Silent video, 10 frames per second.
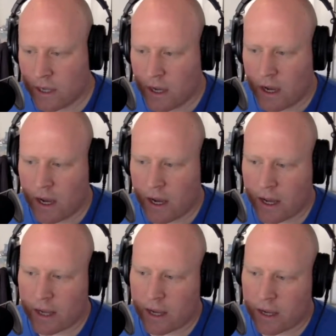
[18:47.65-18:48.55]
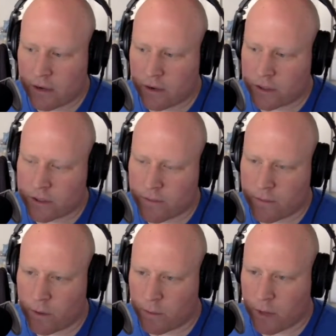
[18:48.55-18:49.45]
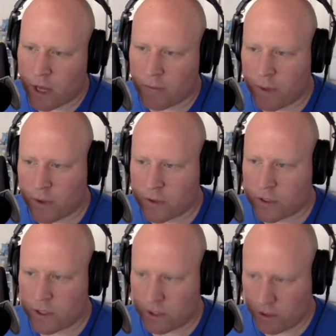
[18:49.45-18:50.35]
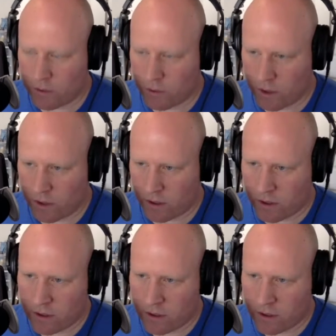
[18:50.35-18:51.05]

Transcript: "Hi, I noticed from your blog post that you're